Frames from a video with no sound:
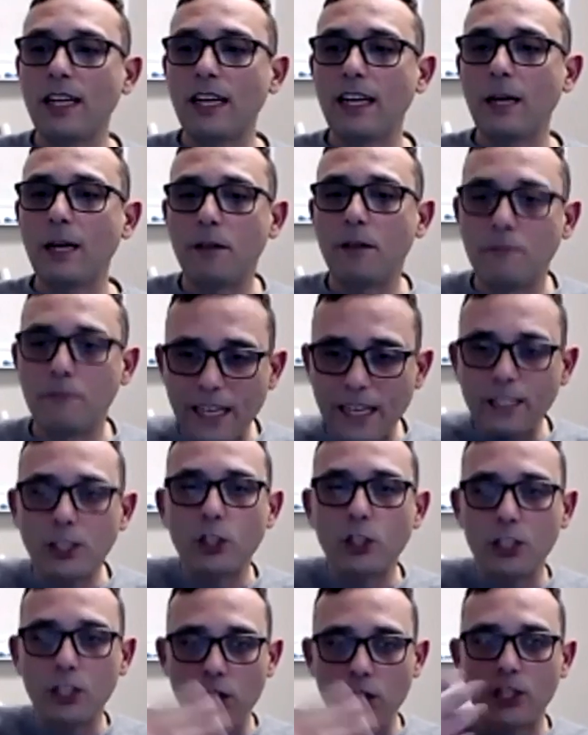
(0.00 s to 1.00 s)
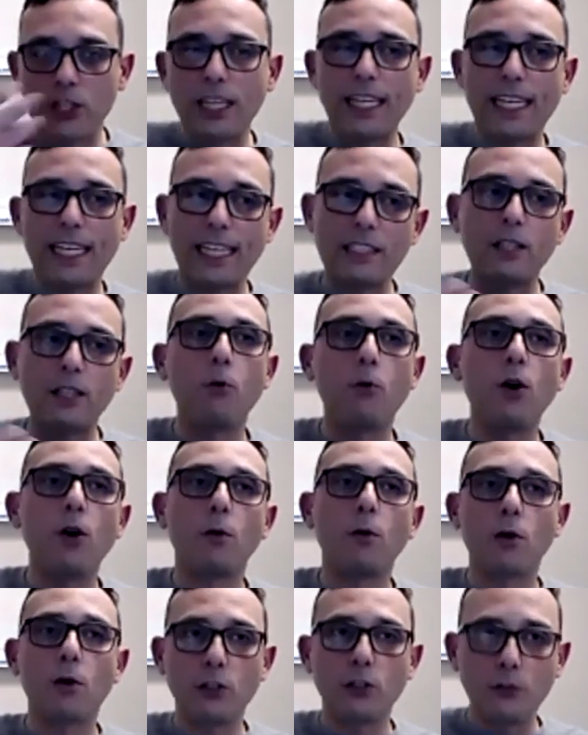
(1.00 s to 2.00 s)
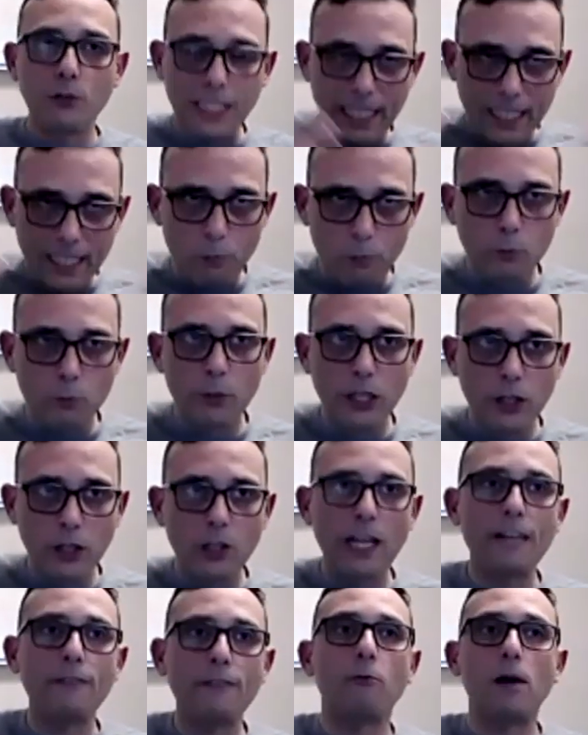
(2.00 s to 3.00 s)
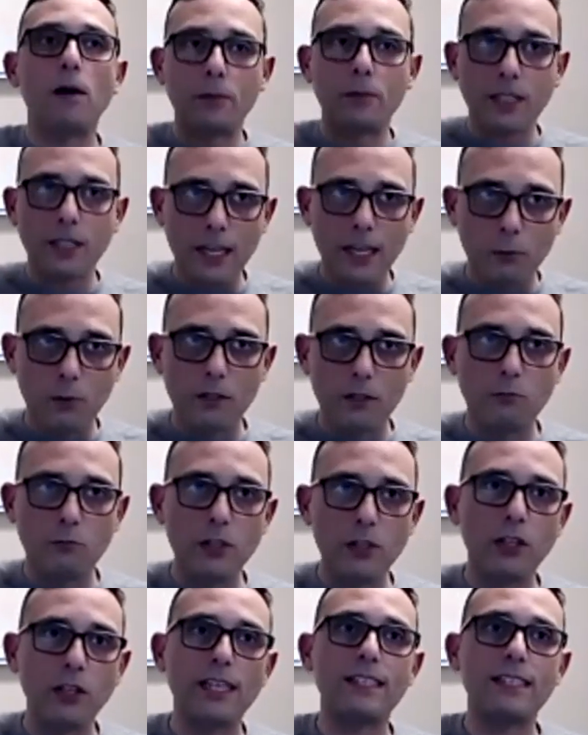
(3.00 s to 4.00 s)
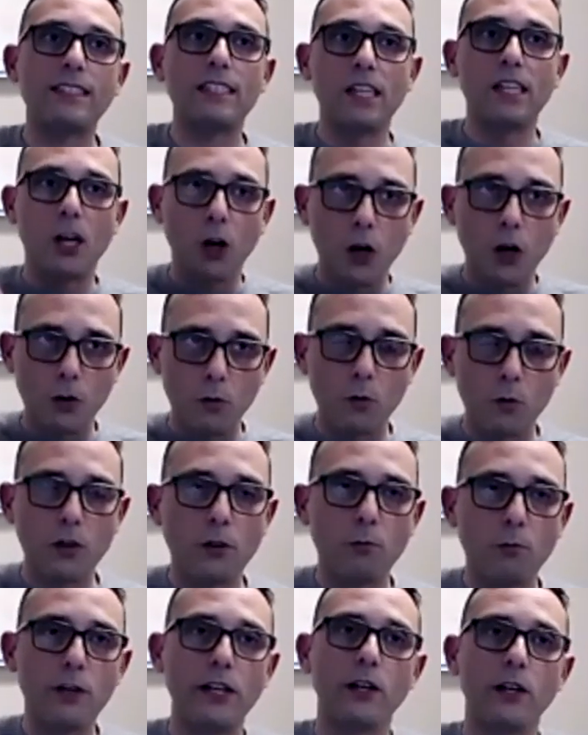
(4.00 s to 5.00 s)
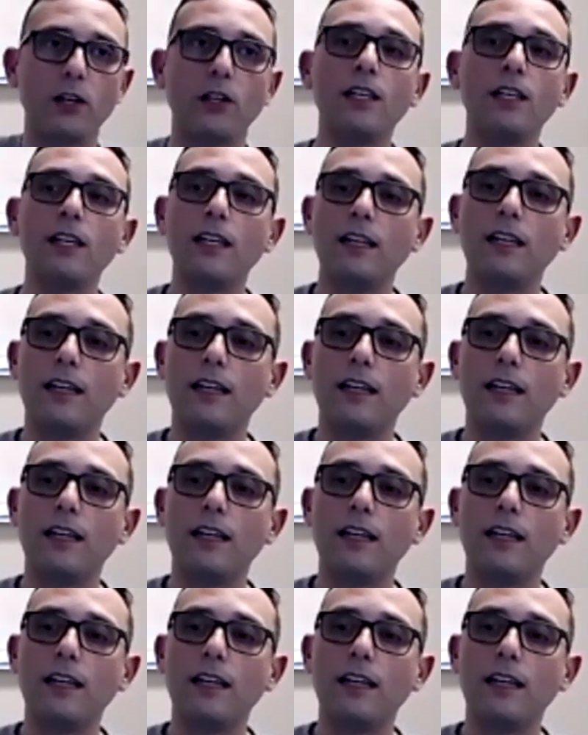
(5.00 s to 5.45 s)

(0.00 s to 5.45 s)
Um, Eventually, you're going to get to the point where you need a real life website with real SEO and with real.